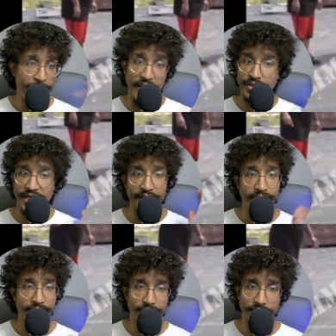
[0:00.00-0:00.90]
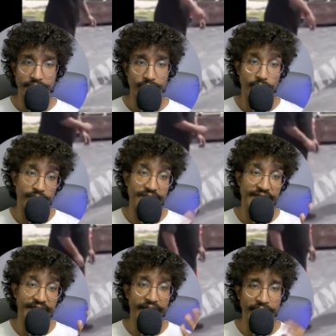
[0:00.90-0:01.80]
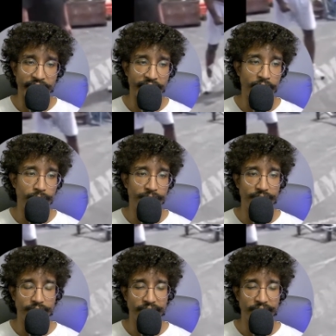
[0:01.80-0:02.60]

out to get. Well, he did get laid out, but